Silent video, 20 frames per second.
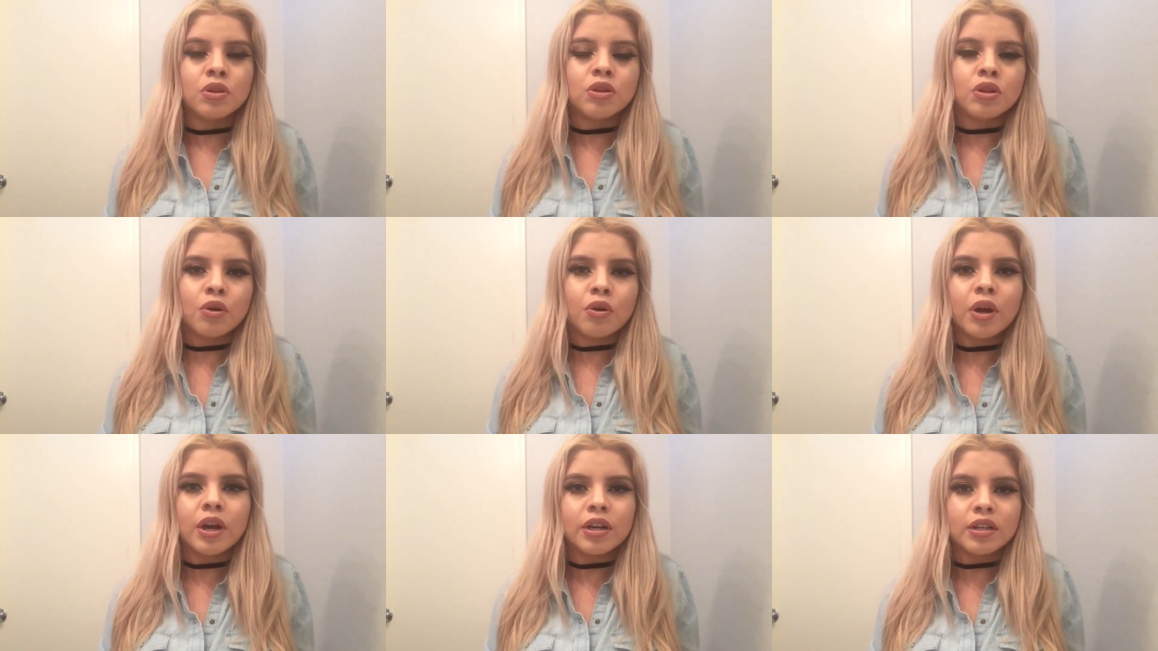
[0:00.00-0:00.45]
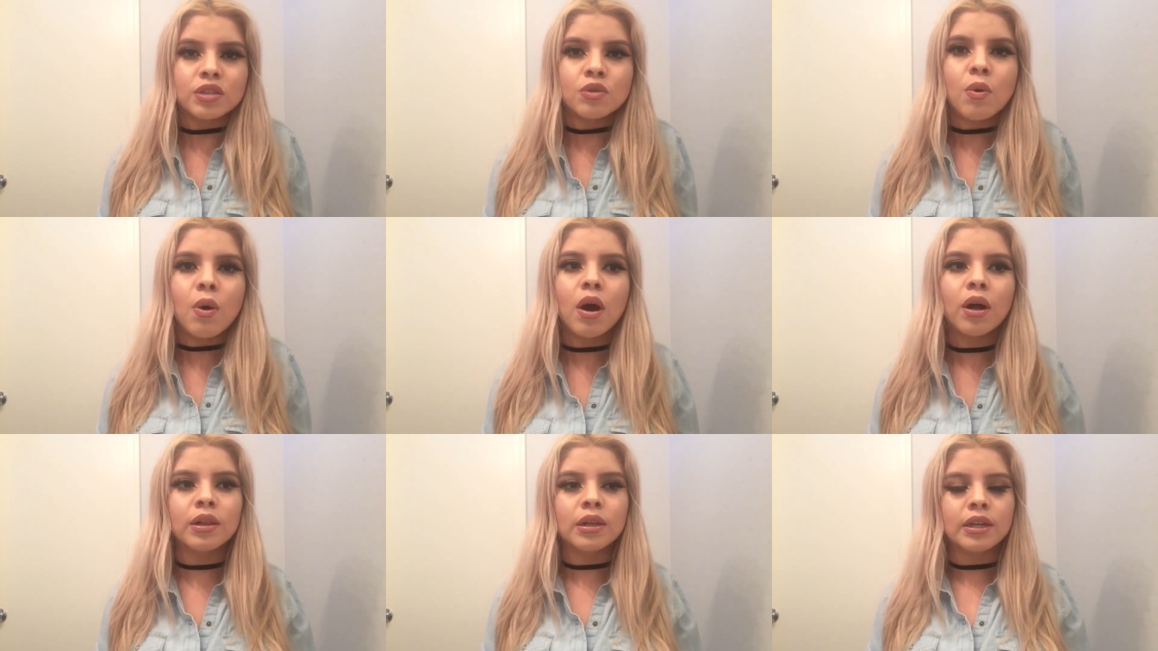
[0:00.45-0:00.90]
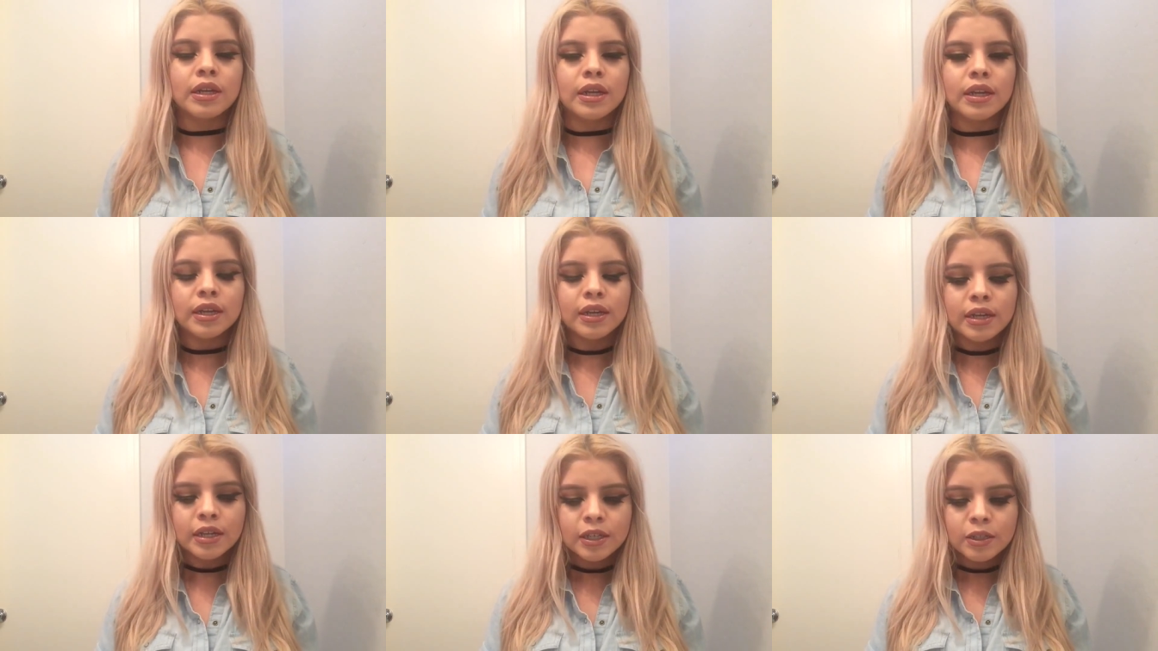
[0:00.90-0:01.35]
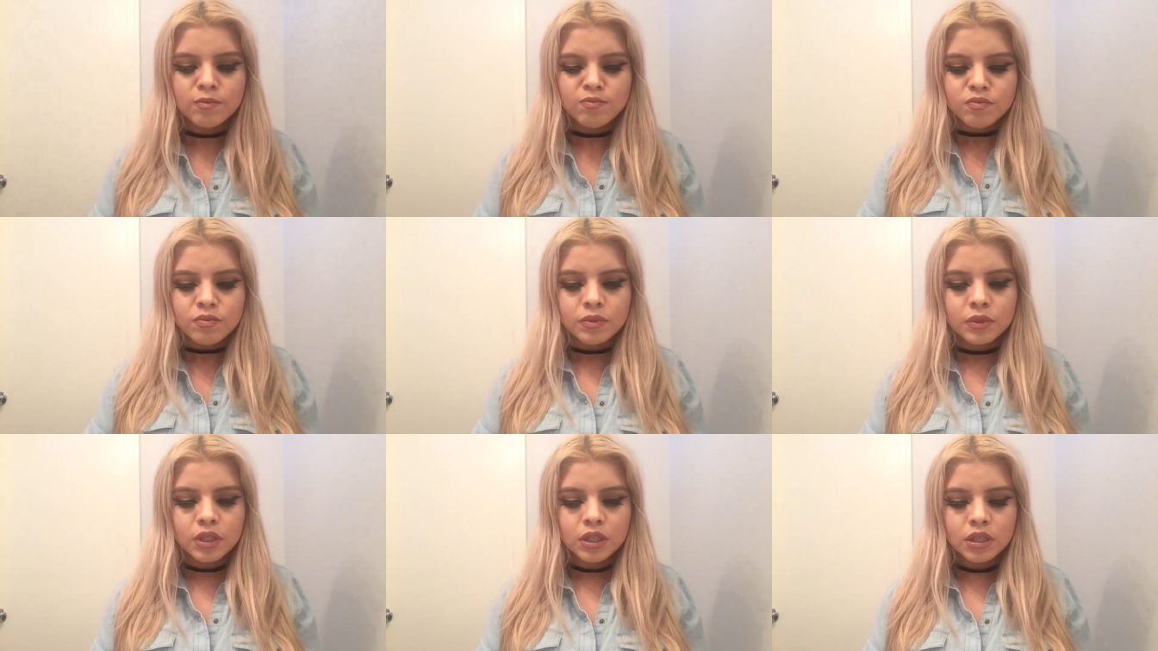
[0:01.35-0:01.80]
the greatest quality.
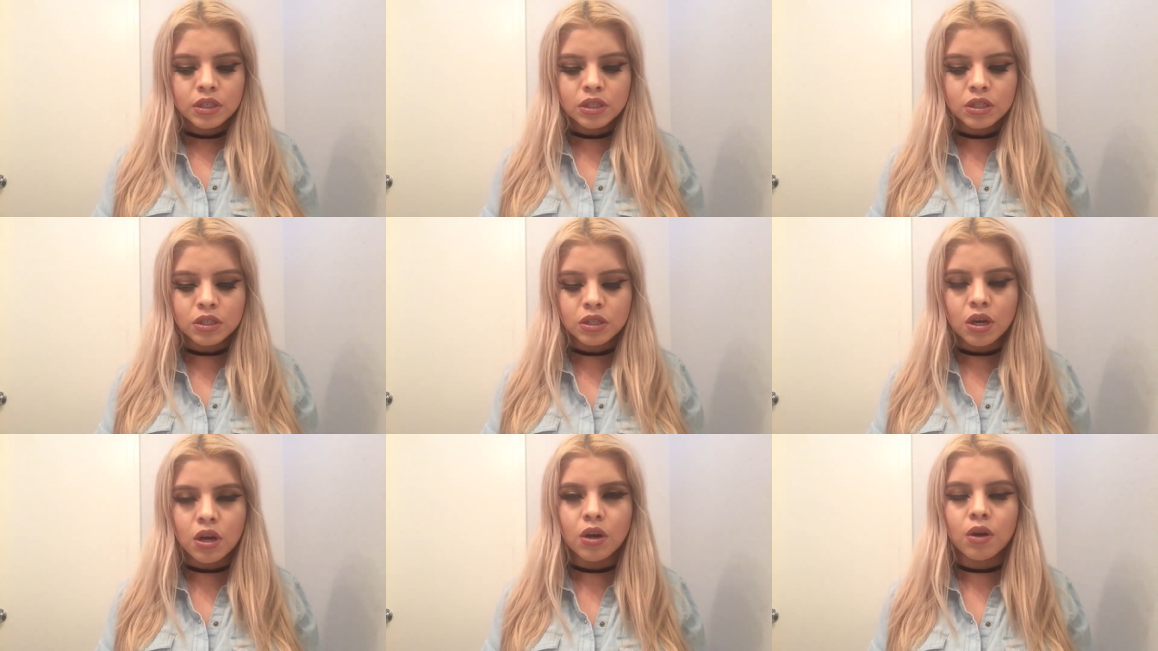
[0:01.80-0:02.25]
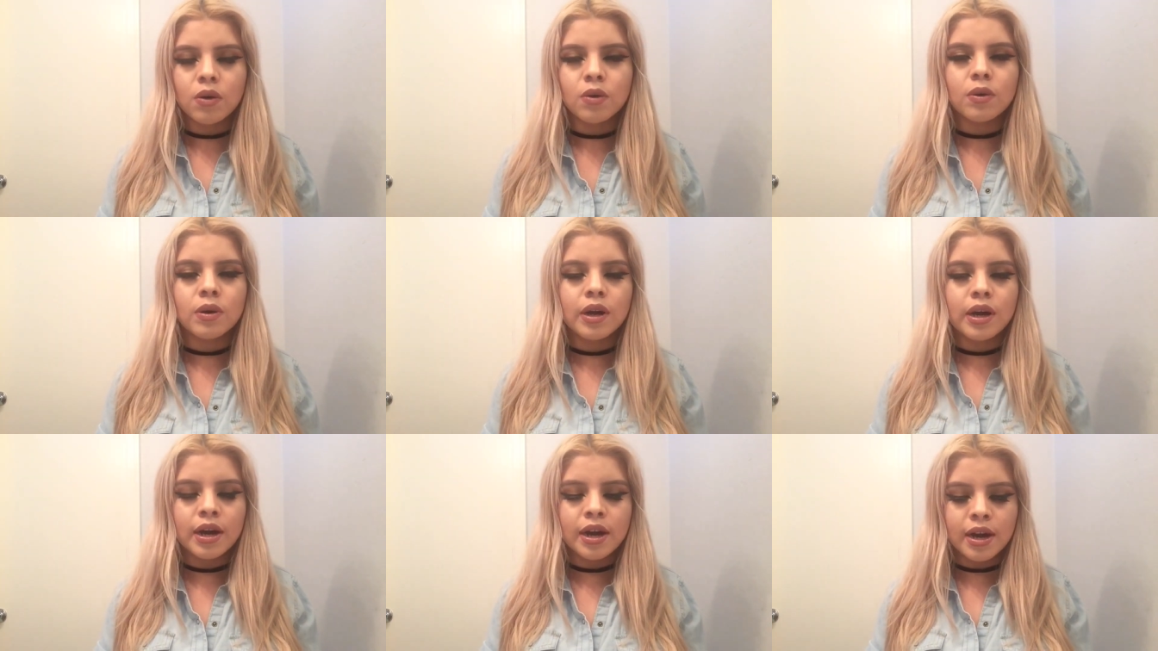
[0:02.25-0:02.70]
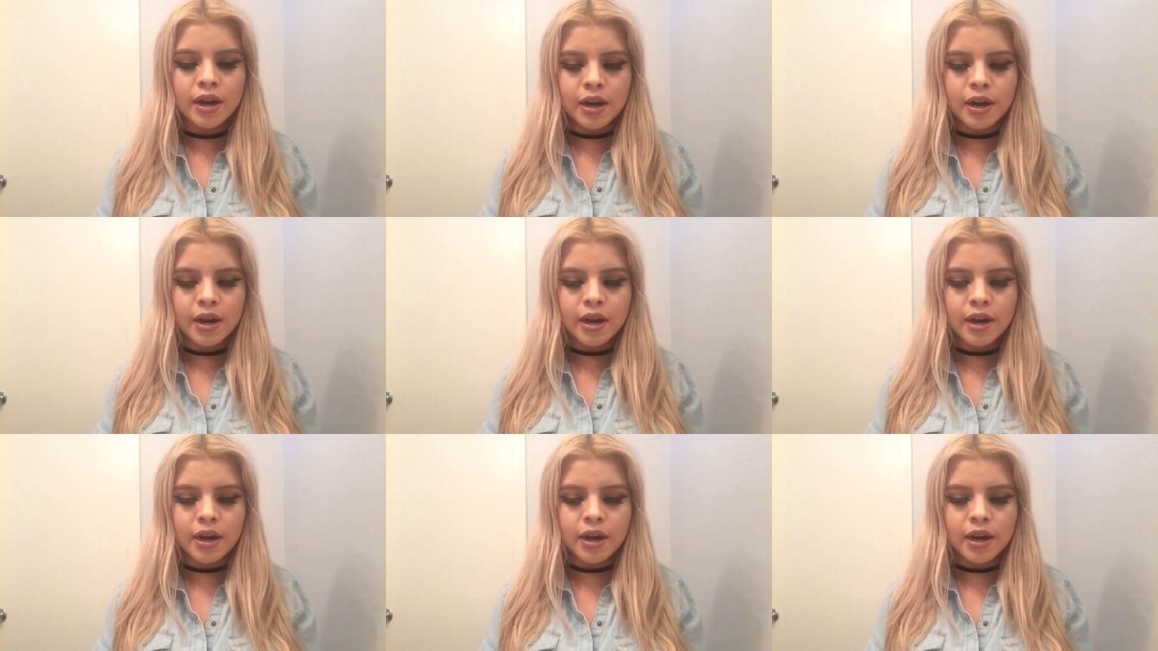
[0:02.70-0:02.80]
So,